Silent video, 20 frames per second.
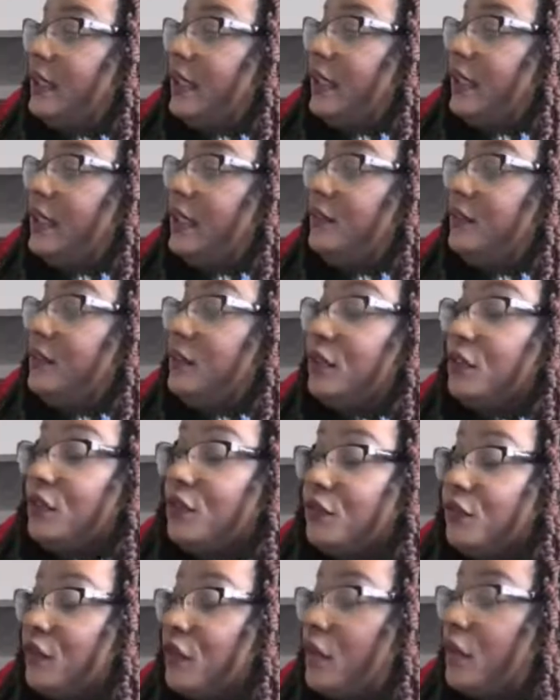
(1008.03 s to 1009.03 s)
They lived on
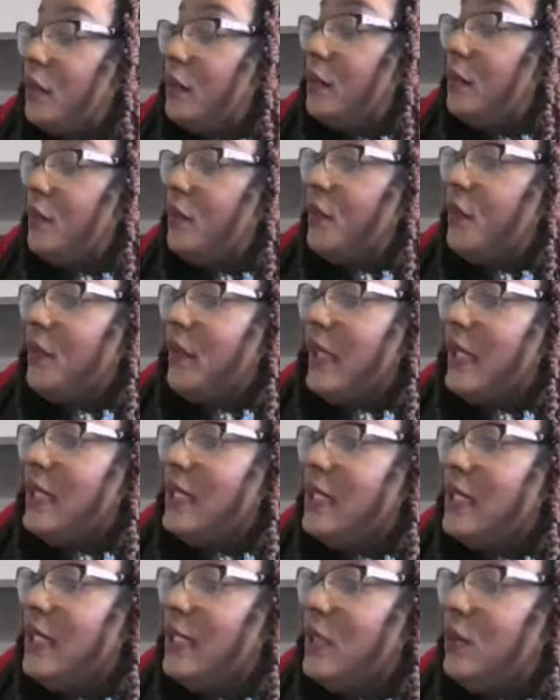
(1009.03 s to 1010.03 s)
her farm from
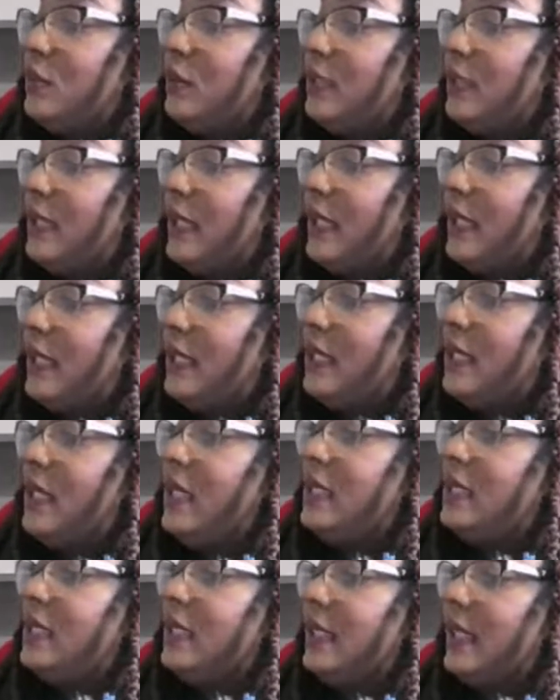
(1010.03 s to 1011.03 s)
1928
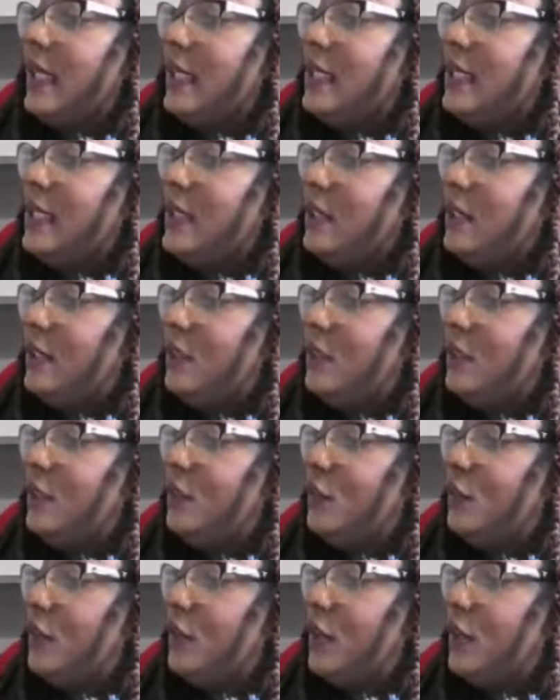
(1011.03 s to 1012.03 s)
to
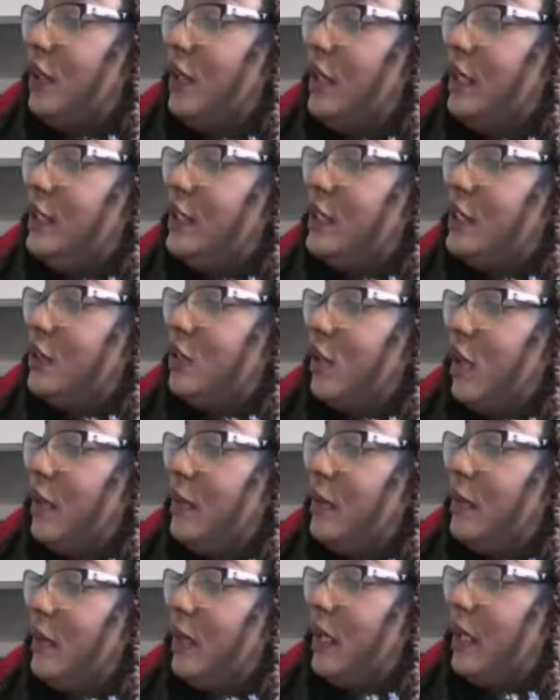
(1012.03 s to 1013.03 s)
1934.
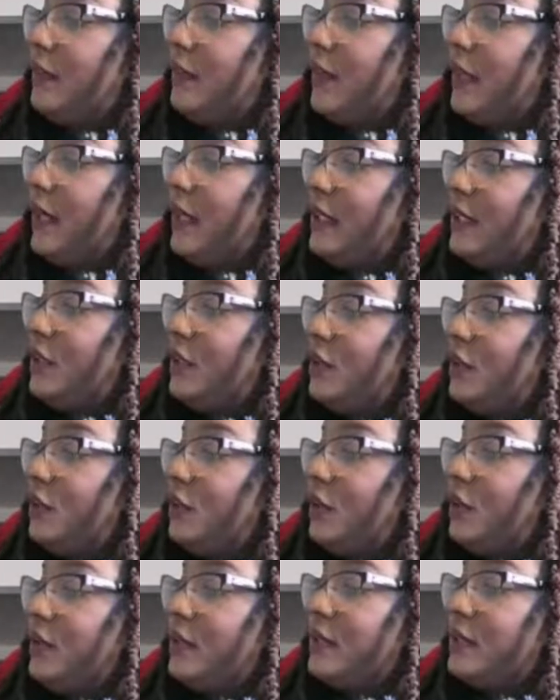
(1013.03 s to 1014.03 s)
Describing life at her
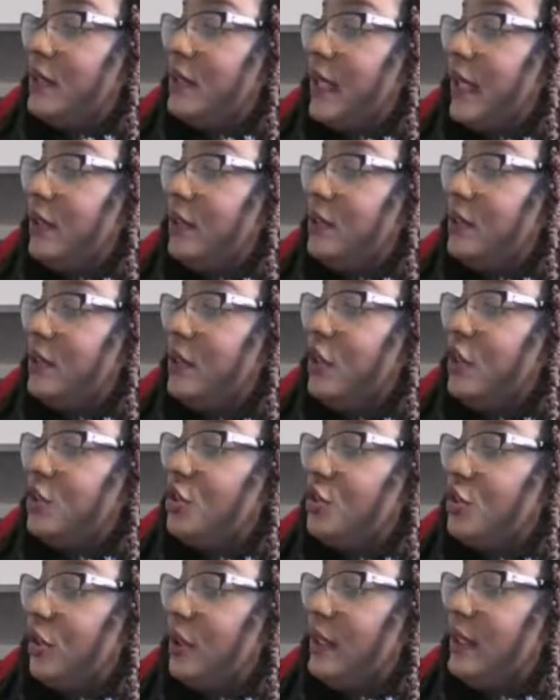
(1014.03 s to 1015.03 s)
grandmother's house,
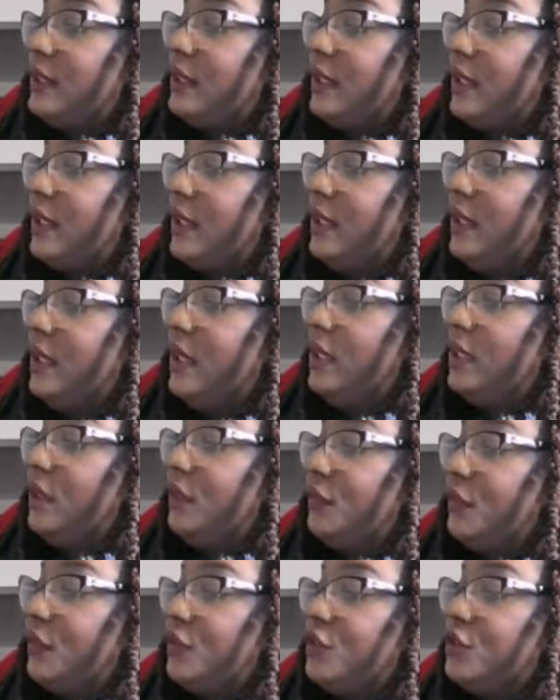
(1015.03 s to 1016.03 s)
Shirley said,
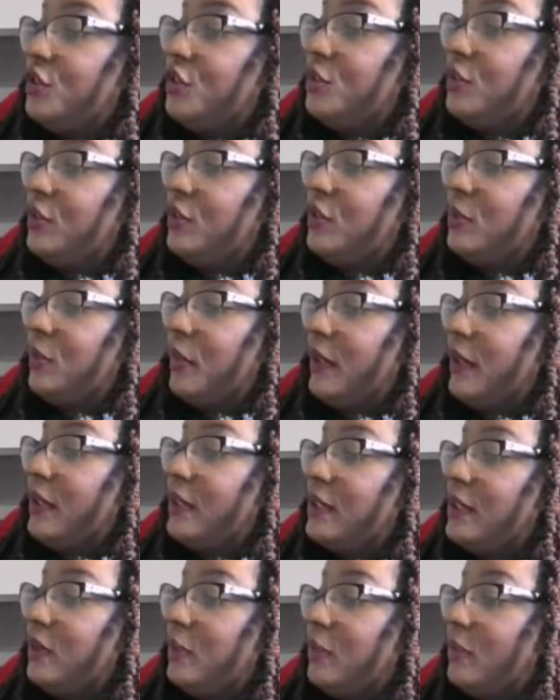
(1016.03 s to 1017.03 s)
"The furniture was
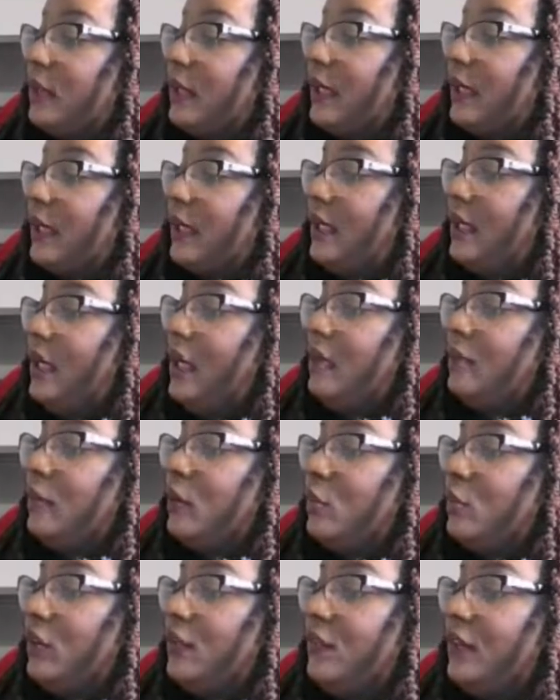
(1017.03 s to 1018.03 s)
sparse and plain,
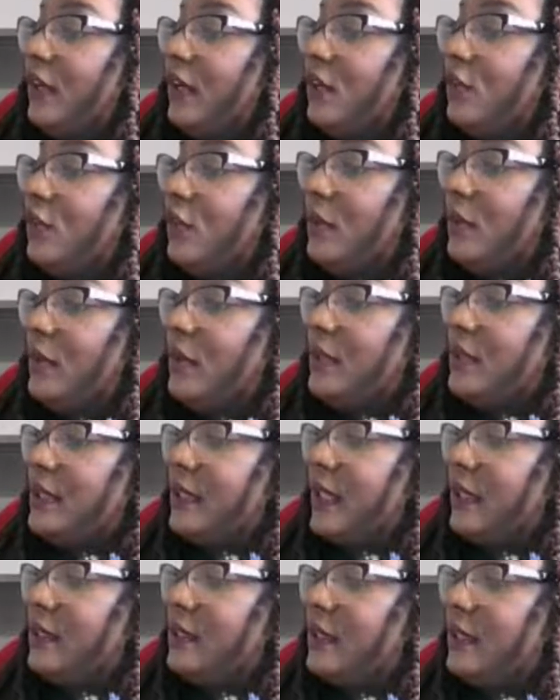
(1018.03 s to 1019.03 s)
but we found
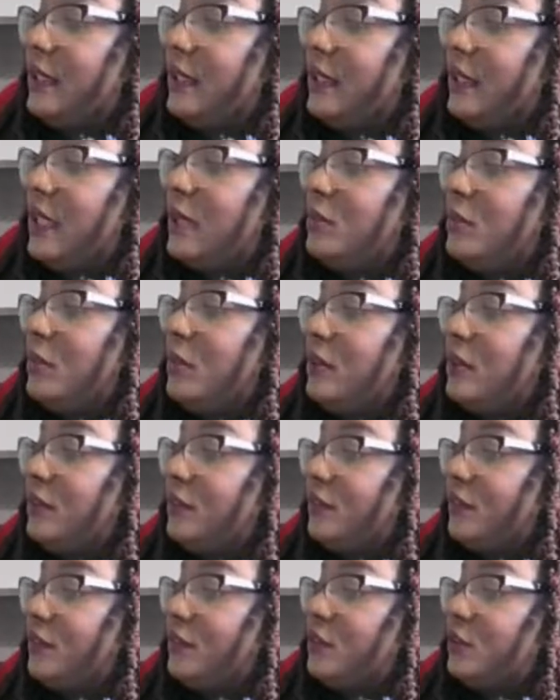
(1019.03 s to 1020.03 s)
grandmother's house elaborately
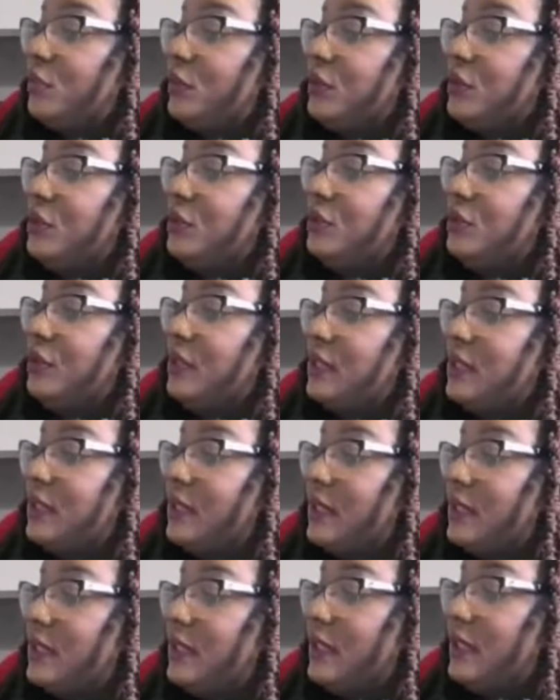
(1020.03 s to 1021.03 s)
furnished with 2
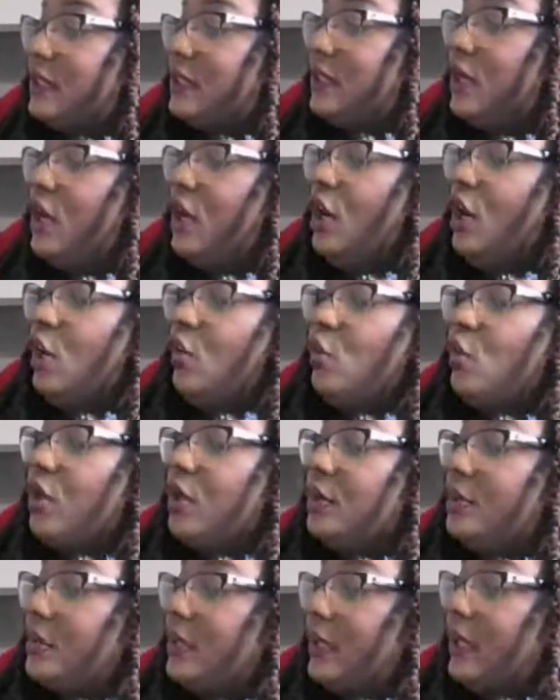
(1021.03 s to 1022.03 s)
necessities,
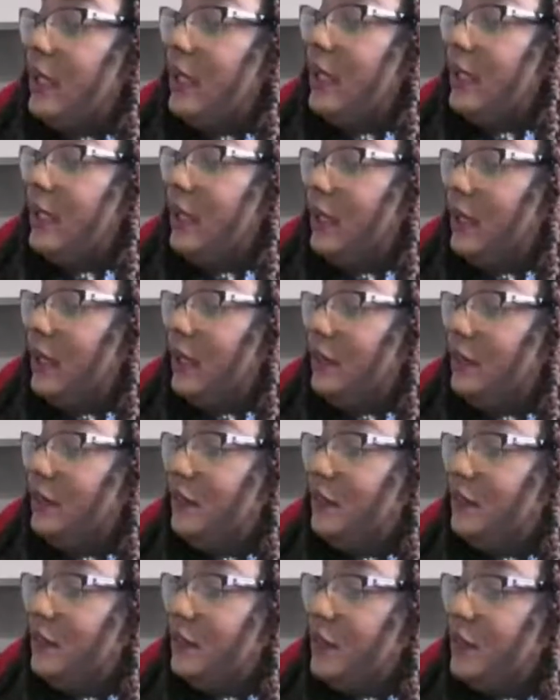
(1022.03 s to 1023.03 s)
warmth and love."